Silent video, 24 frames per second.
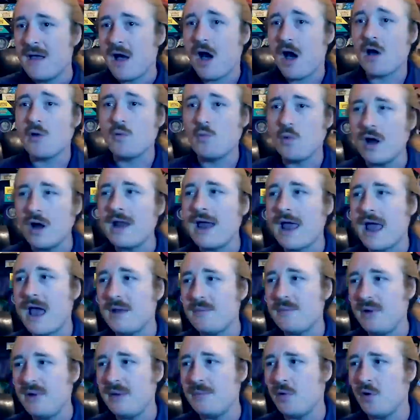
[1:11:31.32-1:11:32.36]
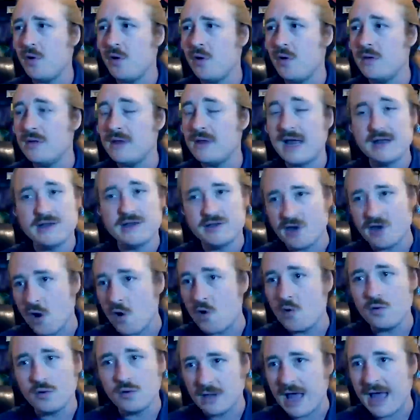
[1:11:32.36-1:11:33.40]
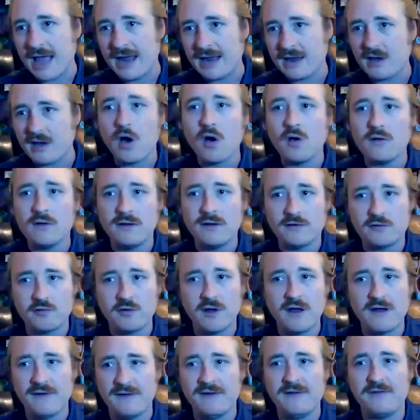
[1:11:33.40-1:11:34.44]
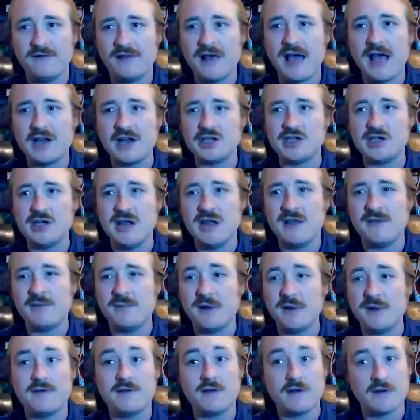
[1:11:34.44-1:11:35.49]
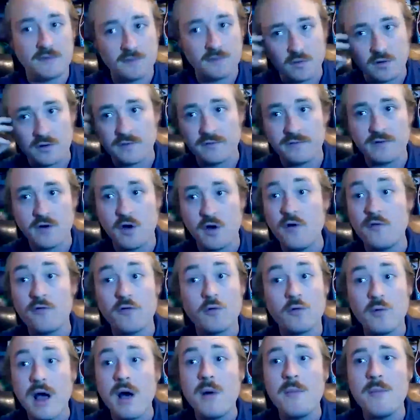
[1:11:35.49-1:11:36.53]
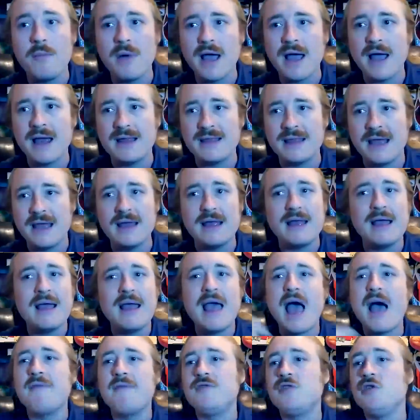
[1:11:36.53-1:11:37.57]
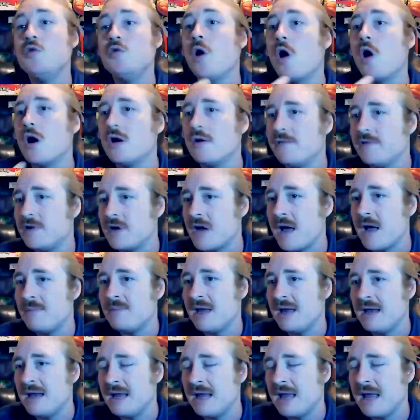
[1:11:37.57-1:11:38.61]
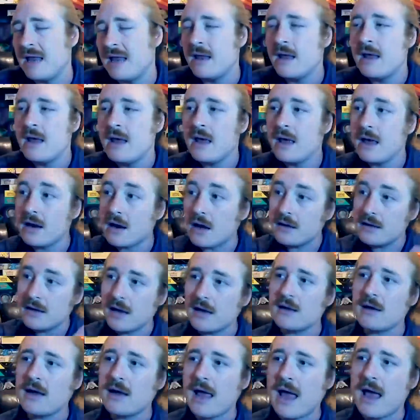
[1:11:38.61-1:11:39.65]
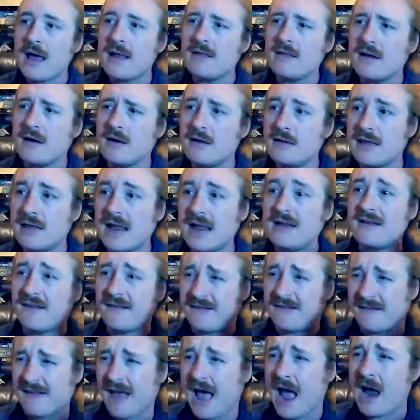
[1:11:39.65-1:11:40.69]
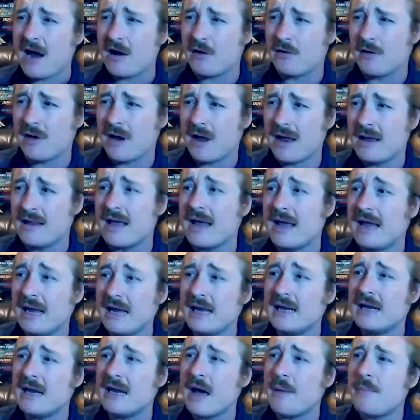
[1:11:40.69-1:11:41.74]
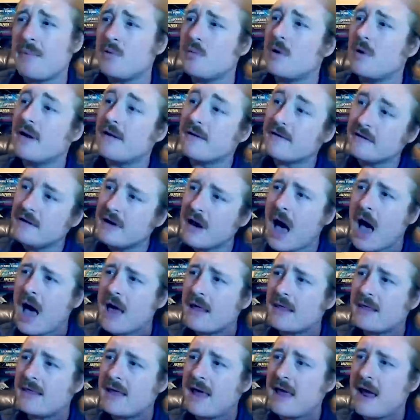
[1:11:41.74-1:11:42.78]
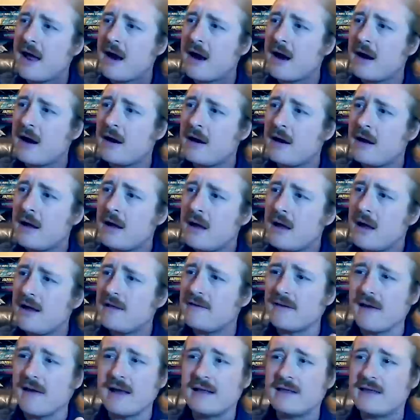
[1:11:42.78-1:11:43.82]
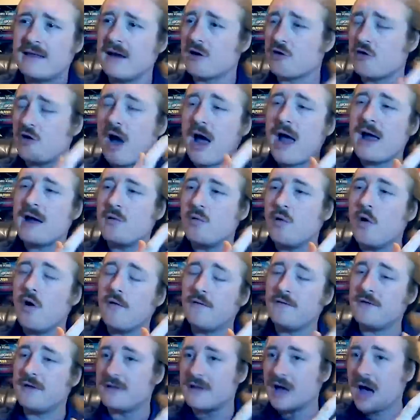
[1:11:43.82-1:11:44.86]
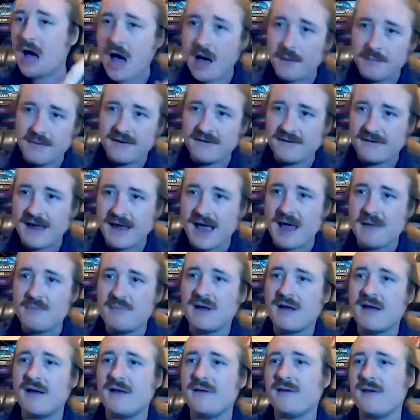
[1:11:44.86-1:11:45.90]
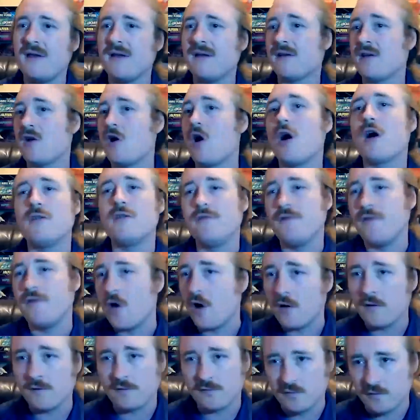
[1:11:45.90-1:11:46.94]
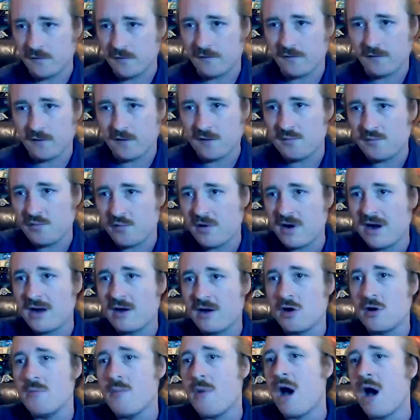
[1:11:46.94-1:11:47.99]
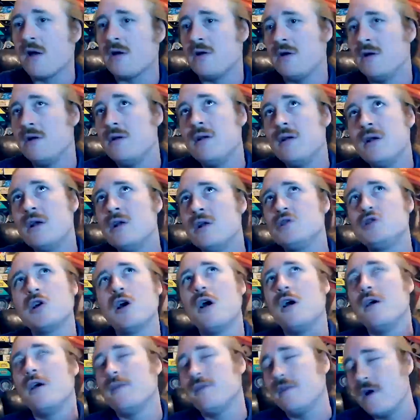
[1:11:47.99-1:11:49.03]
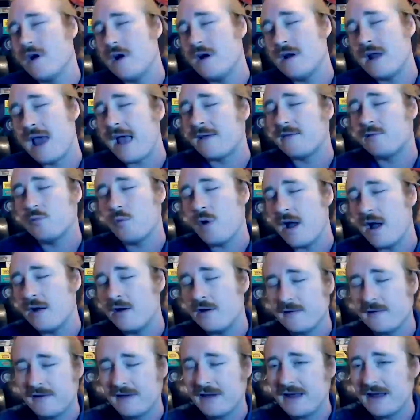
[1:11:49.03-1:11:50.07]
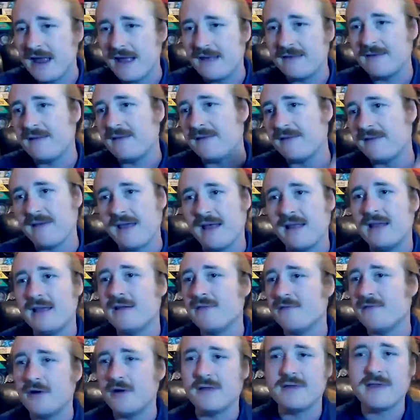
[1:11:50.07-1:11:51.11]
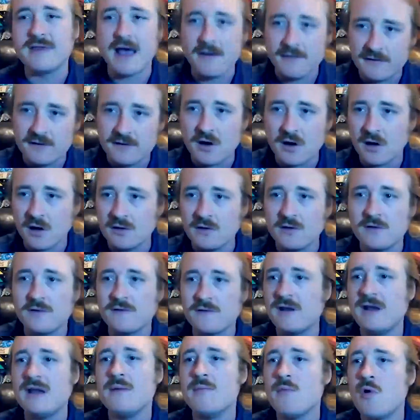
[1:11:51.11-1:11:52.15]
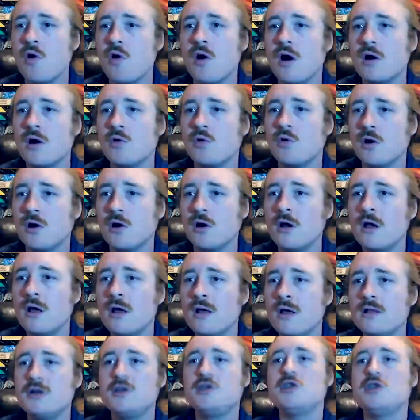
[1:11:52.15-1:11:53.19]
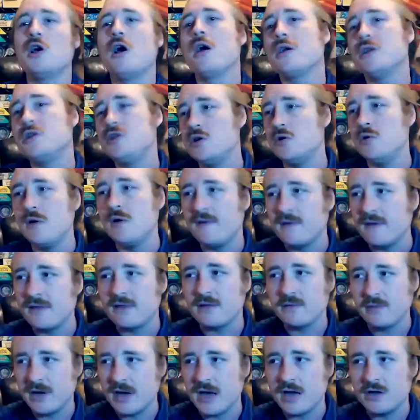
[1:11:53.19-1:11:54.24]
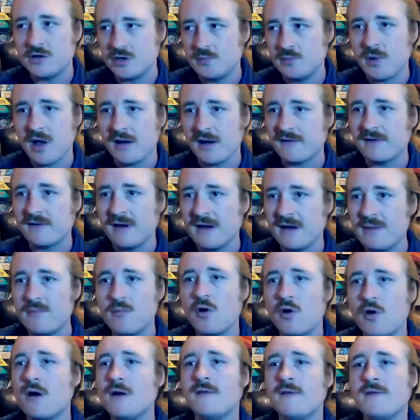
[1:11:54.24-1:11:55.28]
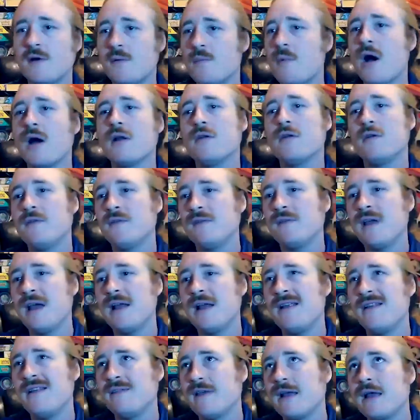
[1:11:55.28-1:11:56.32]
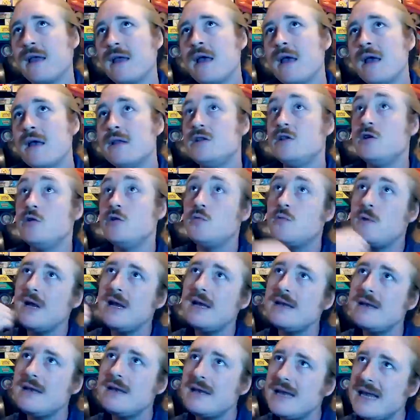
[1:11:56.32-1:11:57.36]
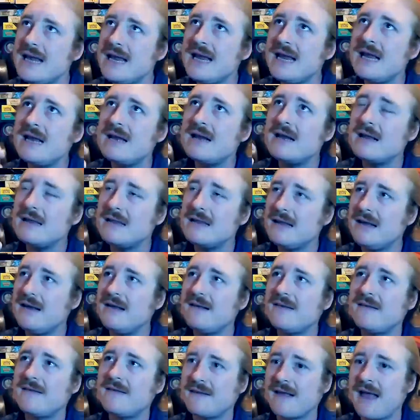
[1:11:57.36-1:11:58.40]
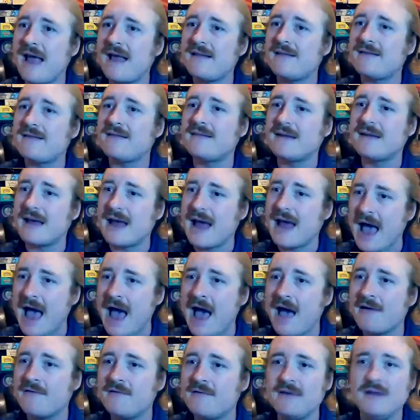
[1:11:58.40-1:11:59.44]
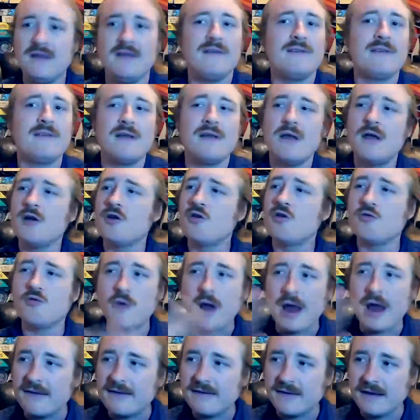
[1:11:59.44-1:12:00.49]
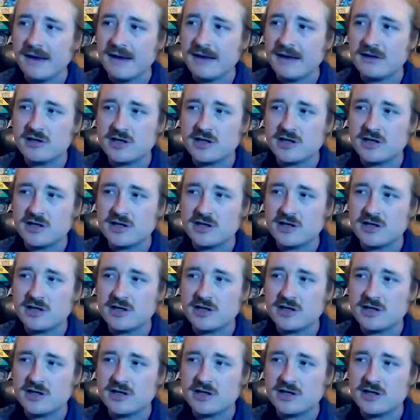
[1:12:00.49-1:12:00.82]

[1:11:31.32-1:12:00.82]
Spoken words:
On one hand, people, they don't like all this crazy flashiness because they're sort of overwhelmed by it and they have too hard of a time getting it. And on the other hand, they desire it and they eat it up. And when it's not there, it's like they're crying wolf that the hobby's dead because a card falls to a certain point, or modern Charizard X, Y, or Z isn't selling for $1,000 anymore, or the Chonkachu isn't $300 anymore, and so modern's dead. It's like, do we need these sets to have these crazy